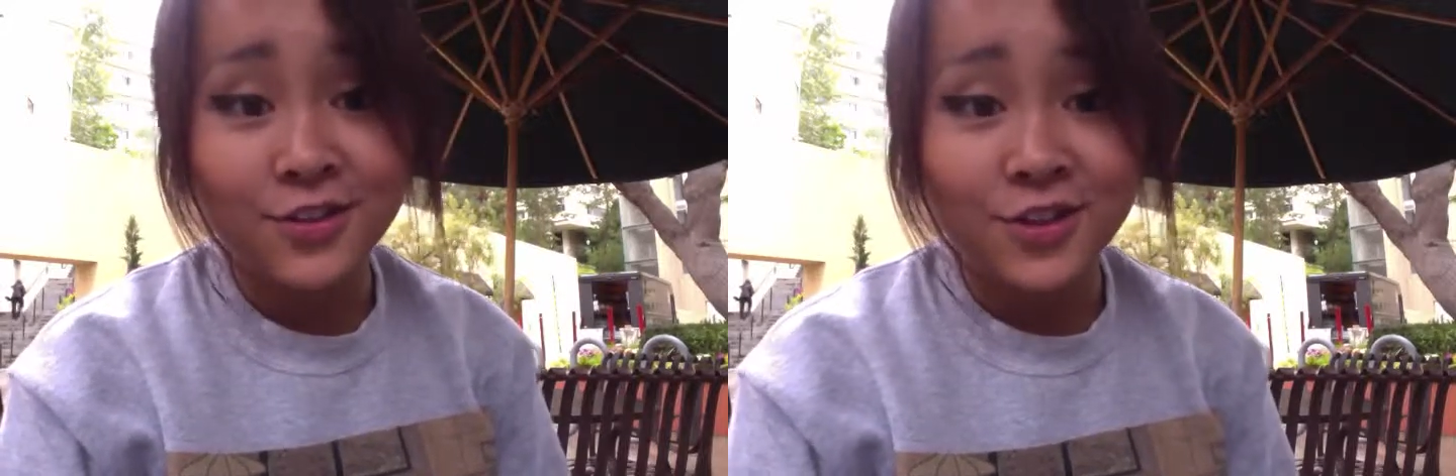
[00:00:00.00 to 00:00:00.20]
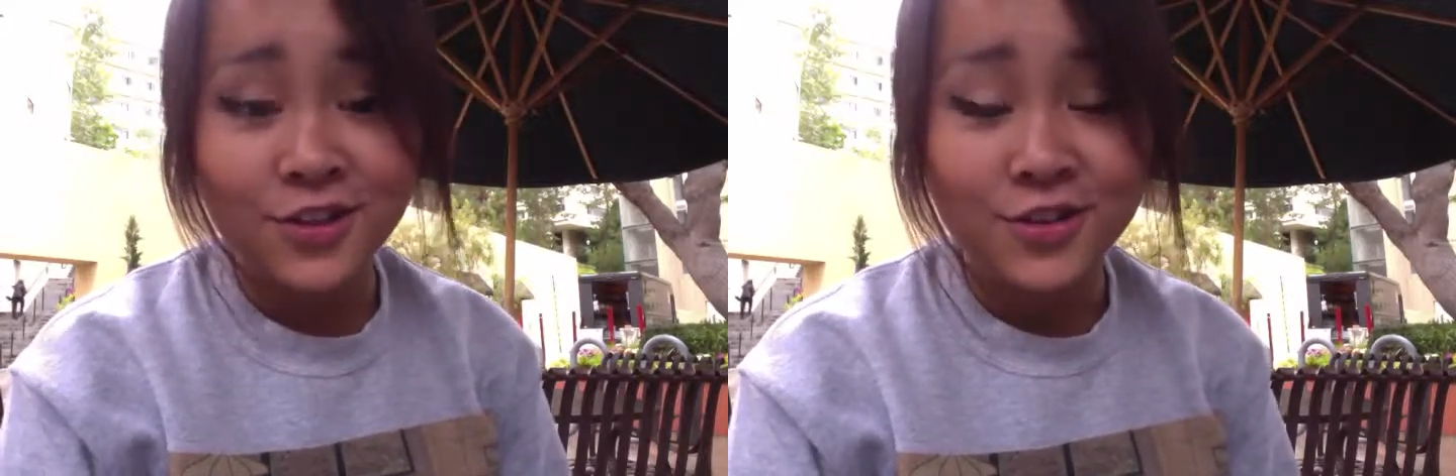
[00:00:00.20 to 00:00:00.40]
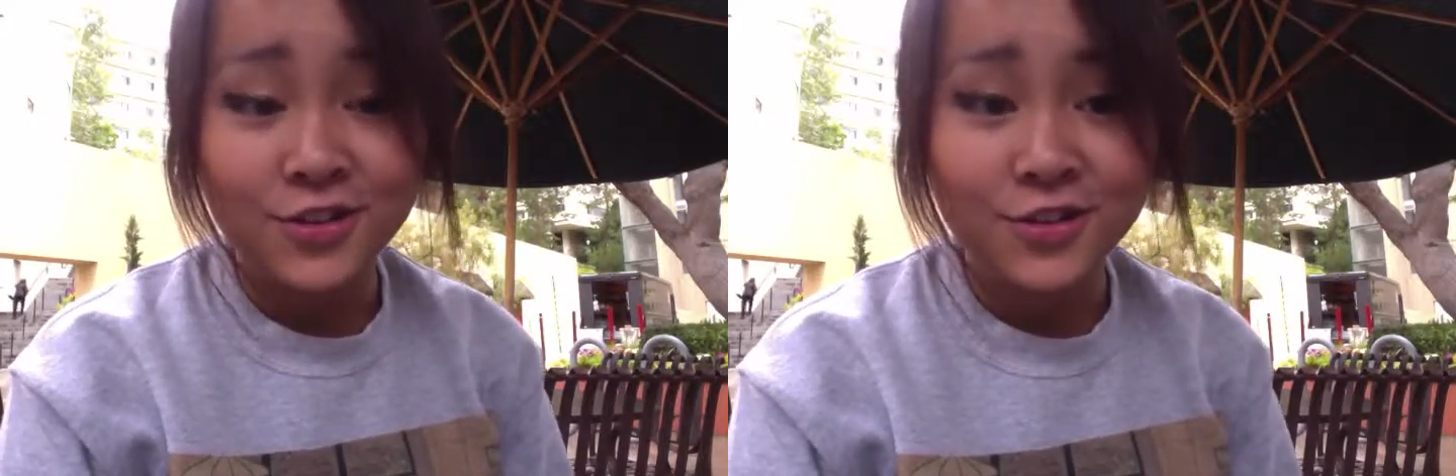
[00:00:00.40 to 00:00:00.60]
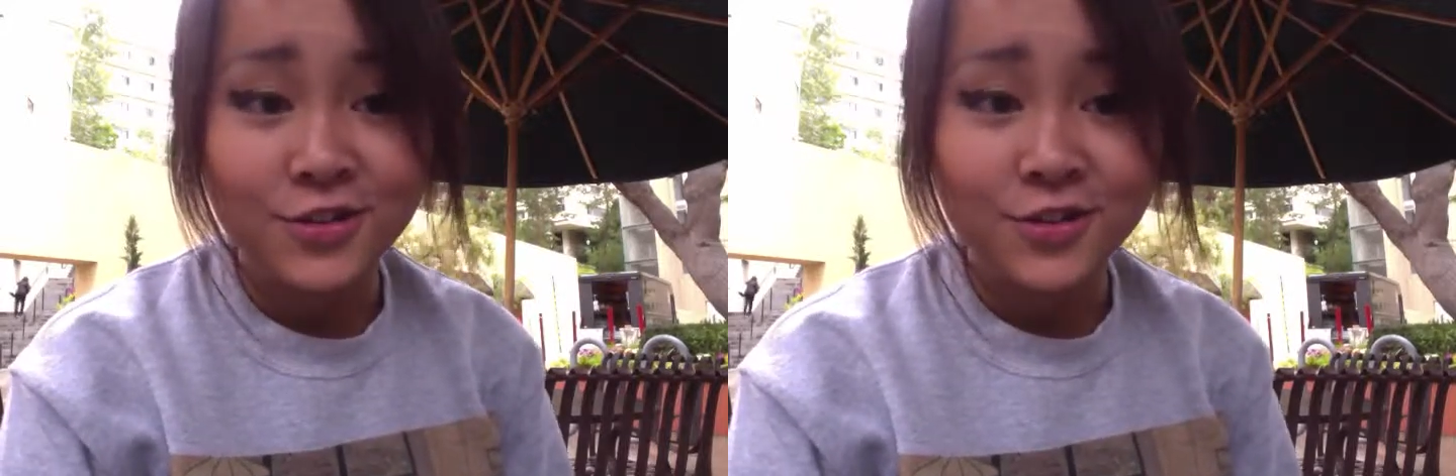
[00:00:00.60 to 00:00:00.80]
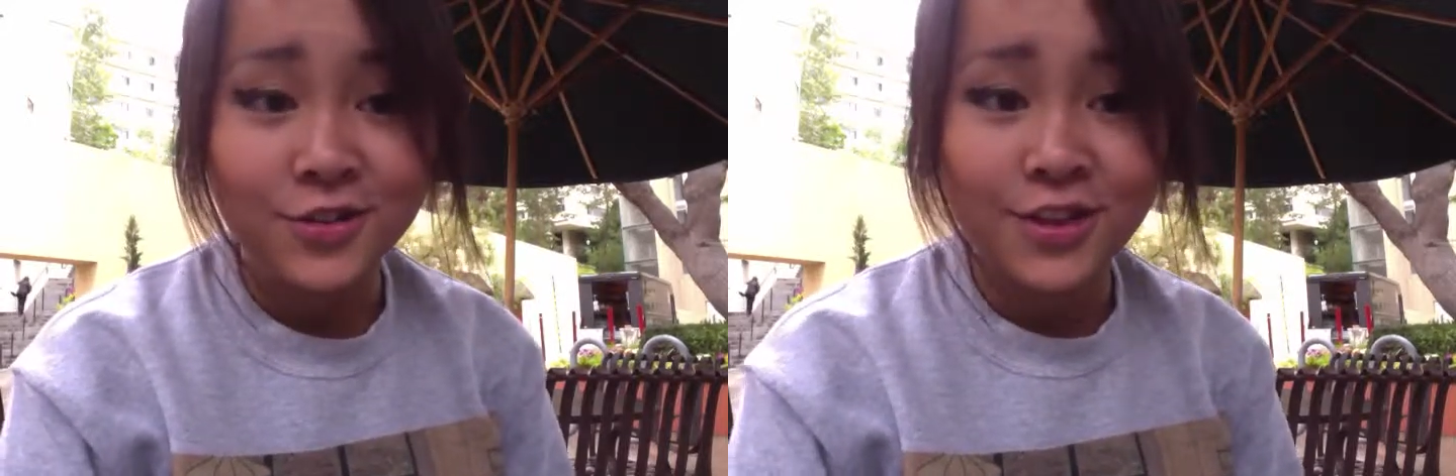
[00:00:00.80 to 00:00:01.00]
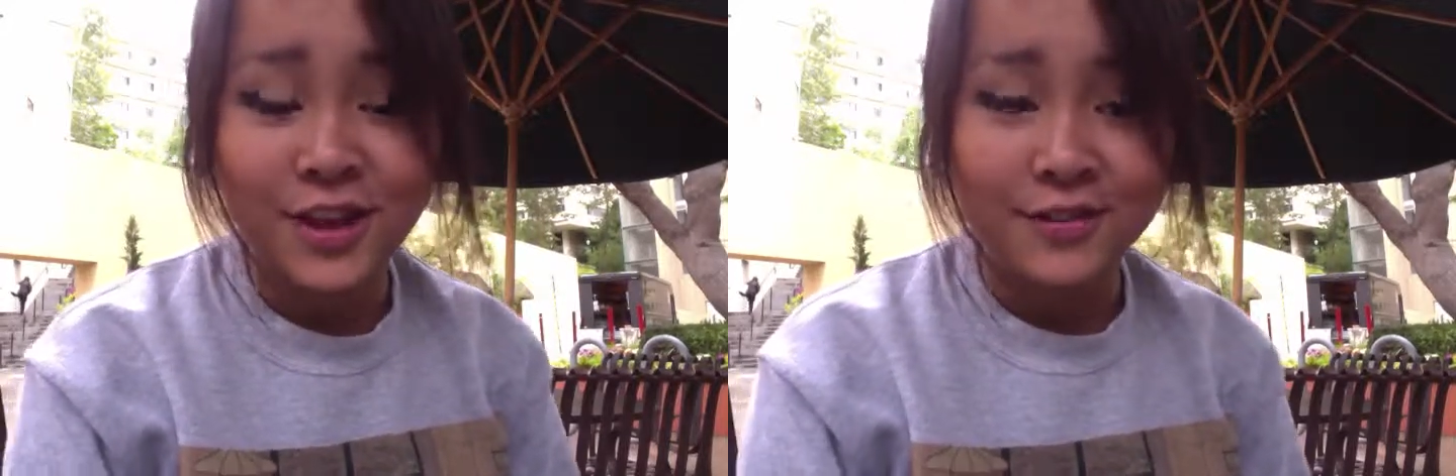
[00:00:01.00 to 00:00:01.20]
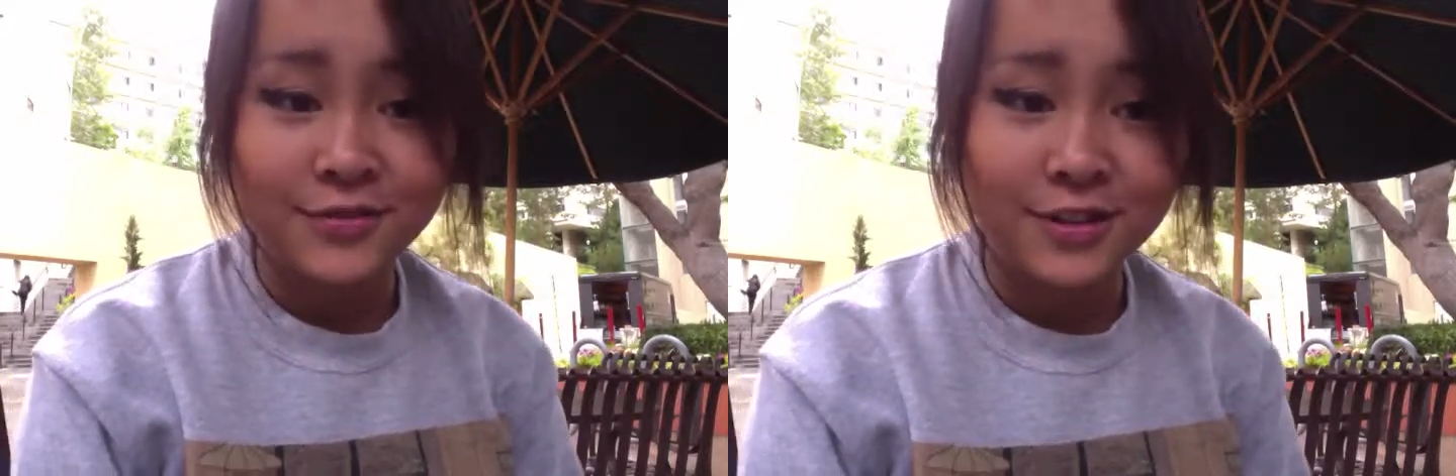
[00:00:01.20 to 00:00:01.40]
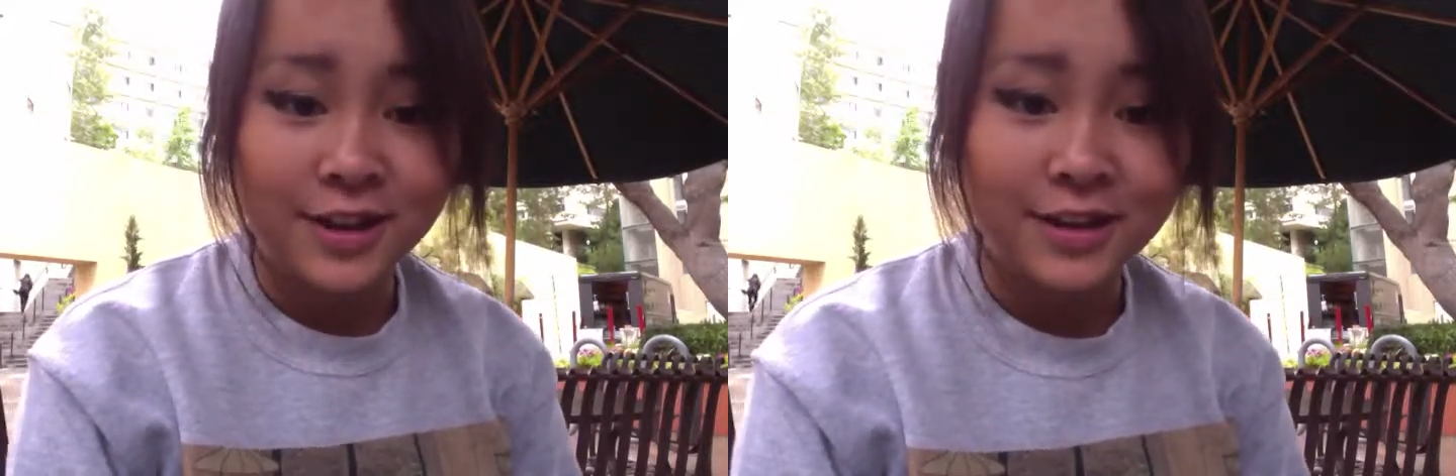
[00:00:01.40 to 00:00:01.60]
chose
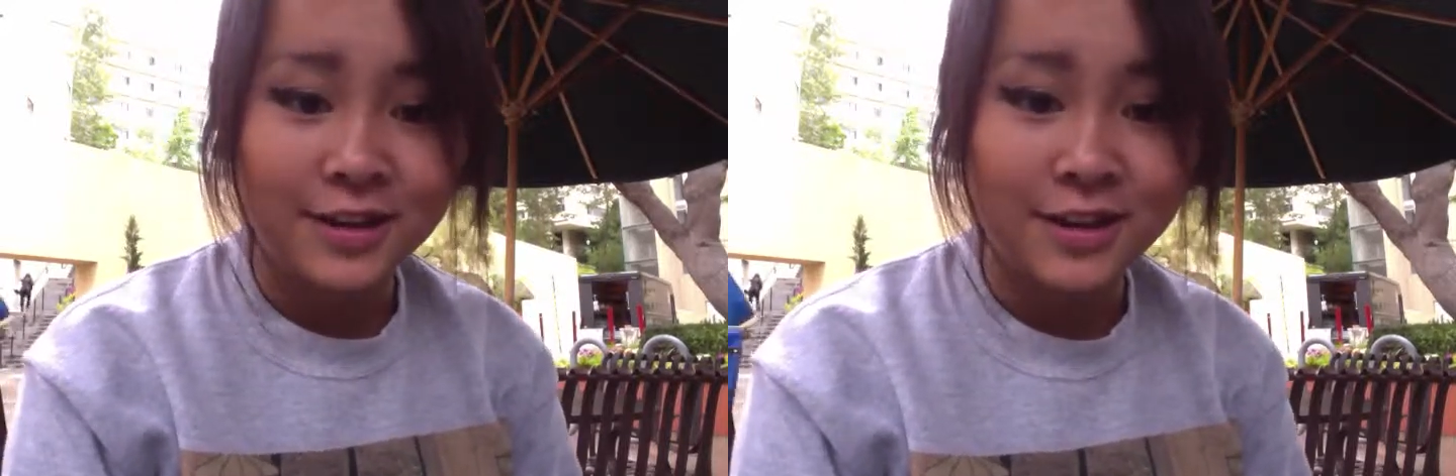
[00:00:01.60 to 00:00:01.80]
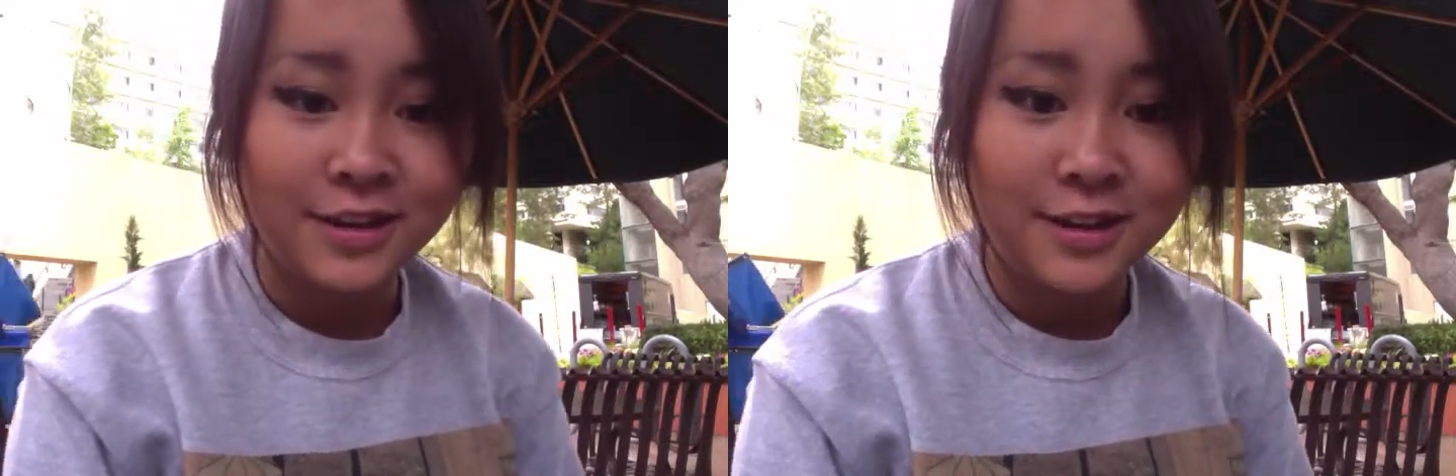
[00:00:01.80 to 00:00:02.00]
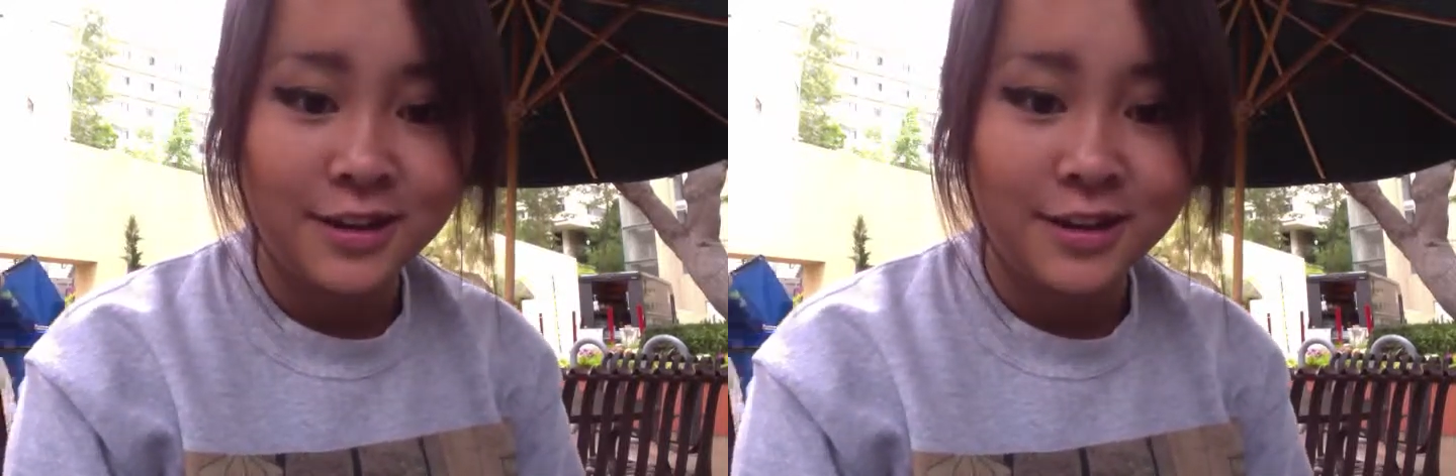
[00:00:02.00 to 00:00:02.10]
Aphrodite.